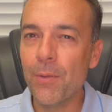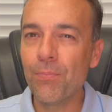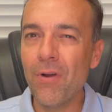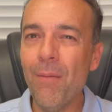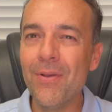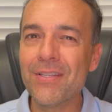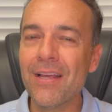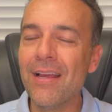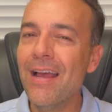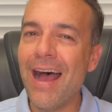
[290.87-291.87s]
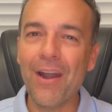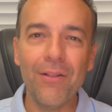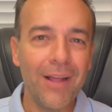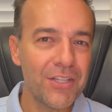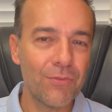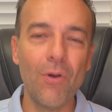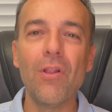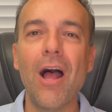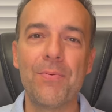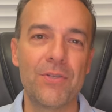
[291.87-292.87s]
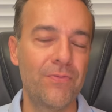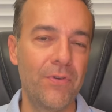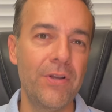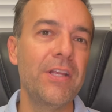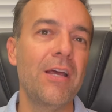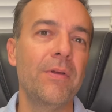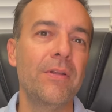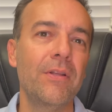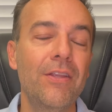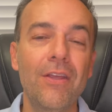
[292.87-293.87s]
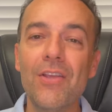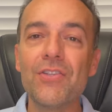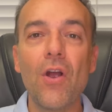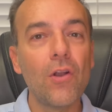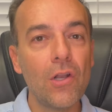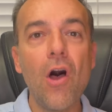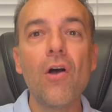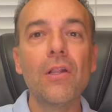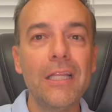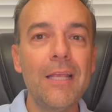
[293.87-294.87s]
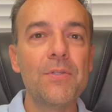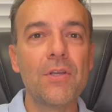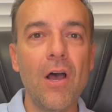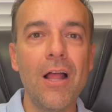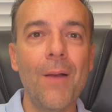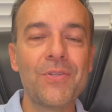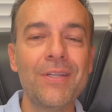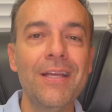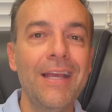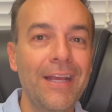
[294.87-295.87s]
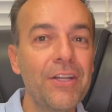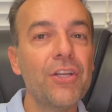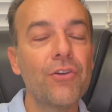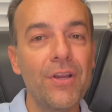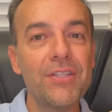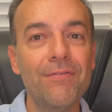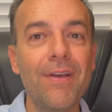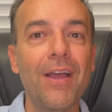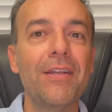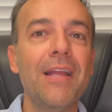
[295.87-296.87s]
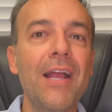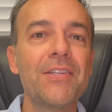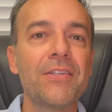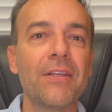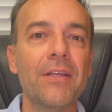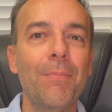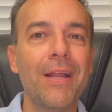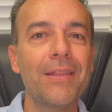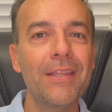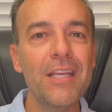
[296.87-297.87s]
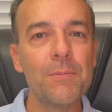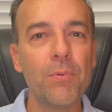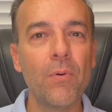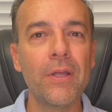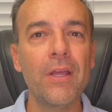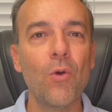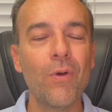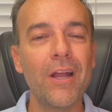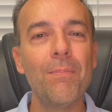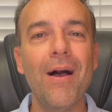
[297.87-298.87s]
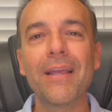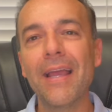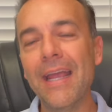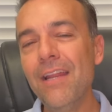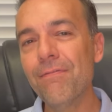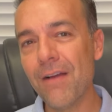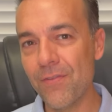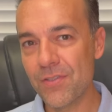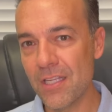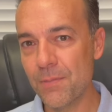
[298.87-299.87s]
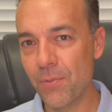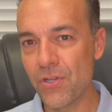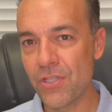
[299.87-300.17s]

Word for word: but the problem is that I don't like to roll options for a debit. Yes, our long LEAPS call option, it had increased in value nicely, but at this point, we're out of pocket eighty-five cents per